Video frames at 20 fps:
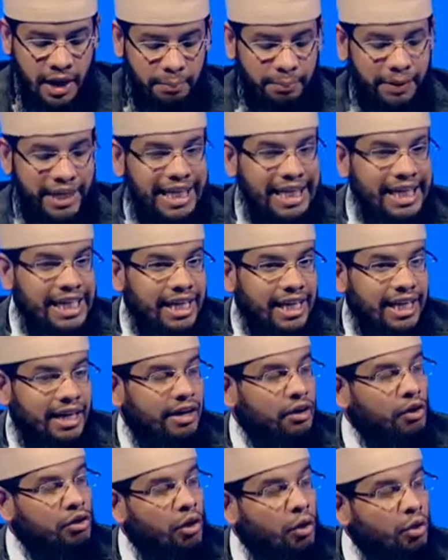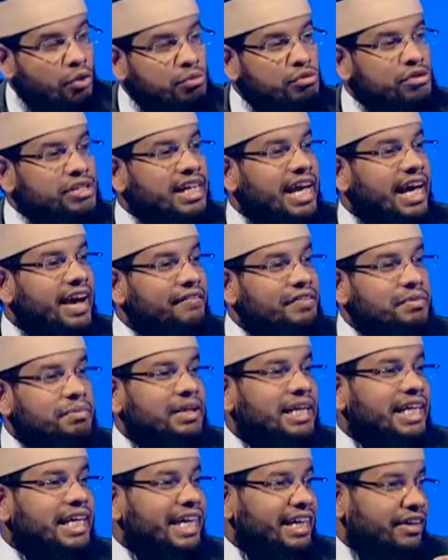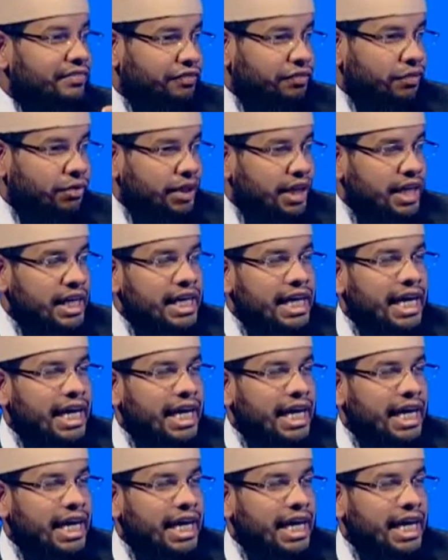But here, almost everybody can afford.